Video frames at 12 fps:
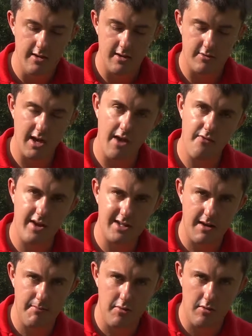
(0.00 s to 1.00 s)
So say, for
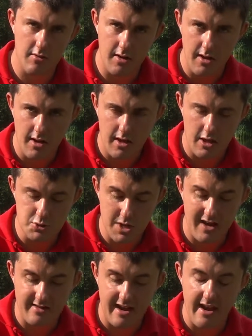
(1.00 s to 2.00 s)
example, you're
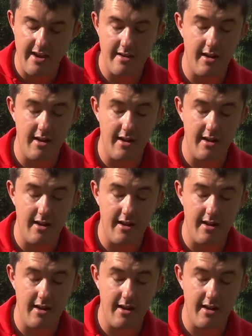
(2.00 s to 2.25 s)
reeling in